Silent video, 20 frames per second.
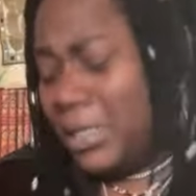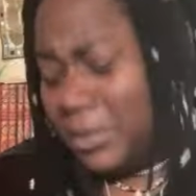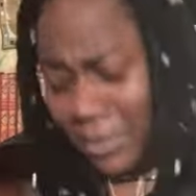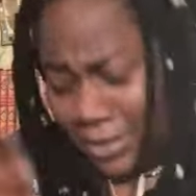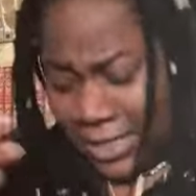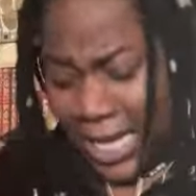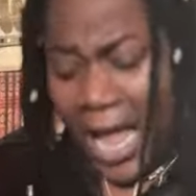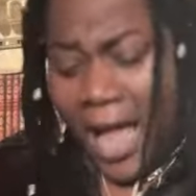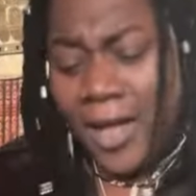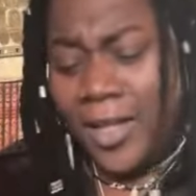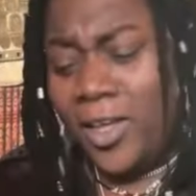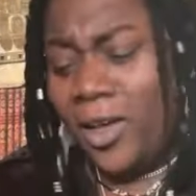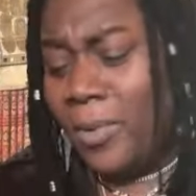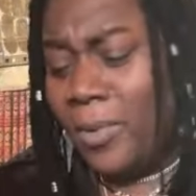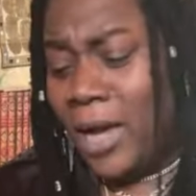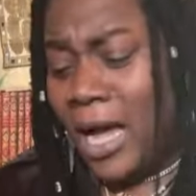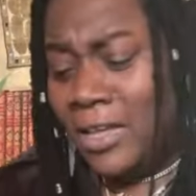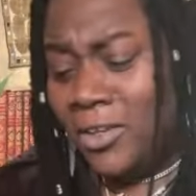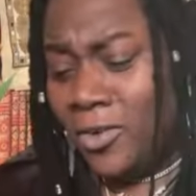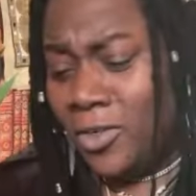thank you,
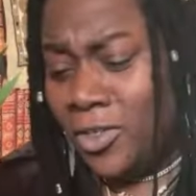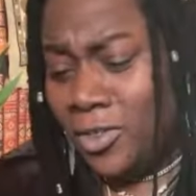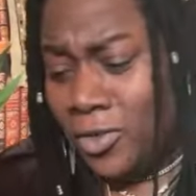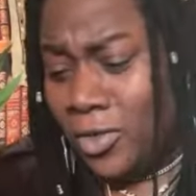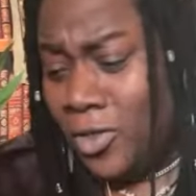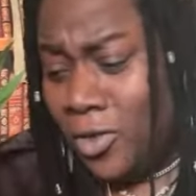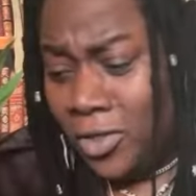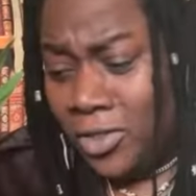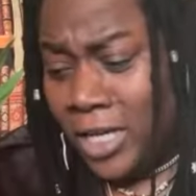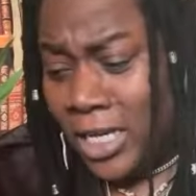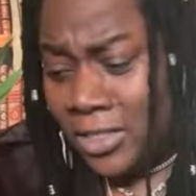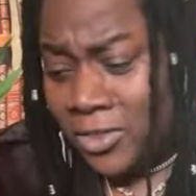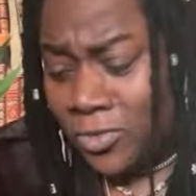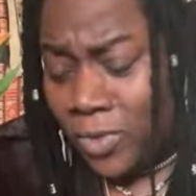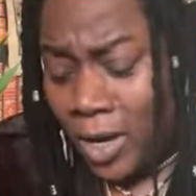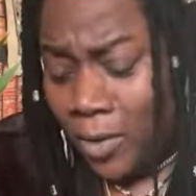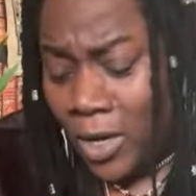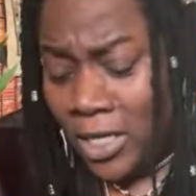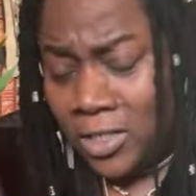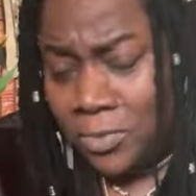because you just
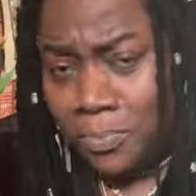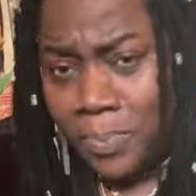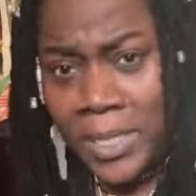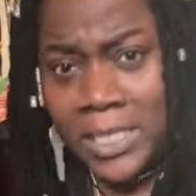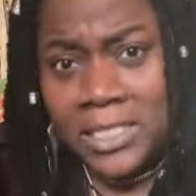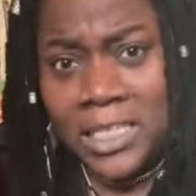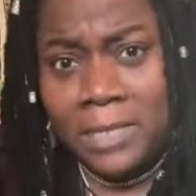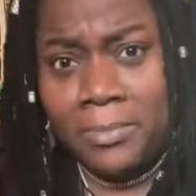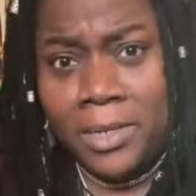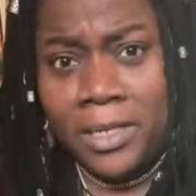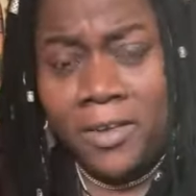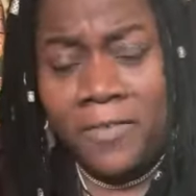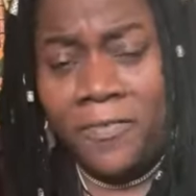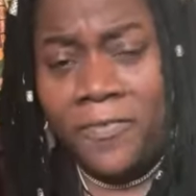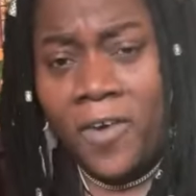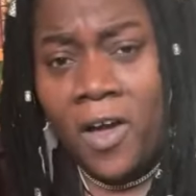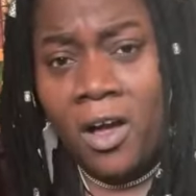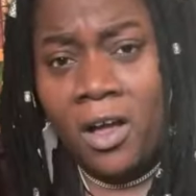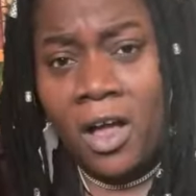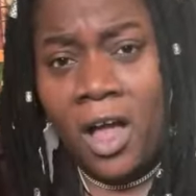try. What's pissing me the
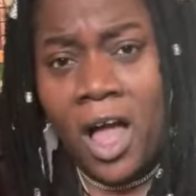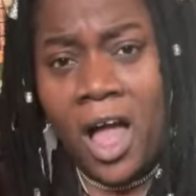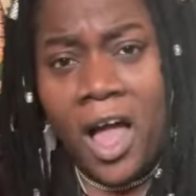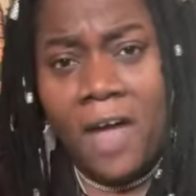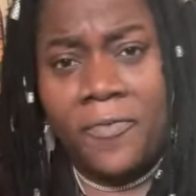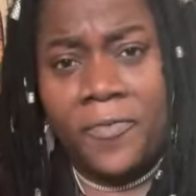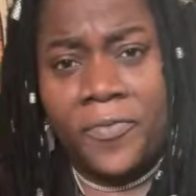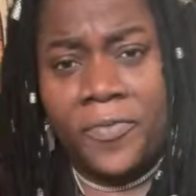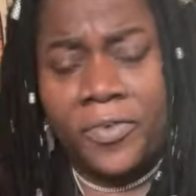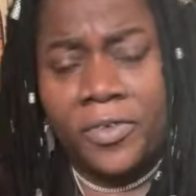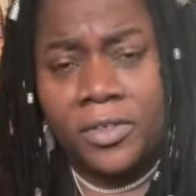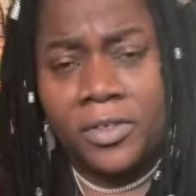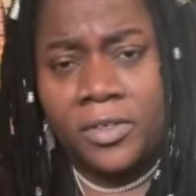fuck off?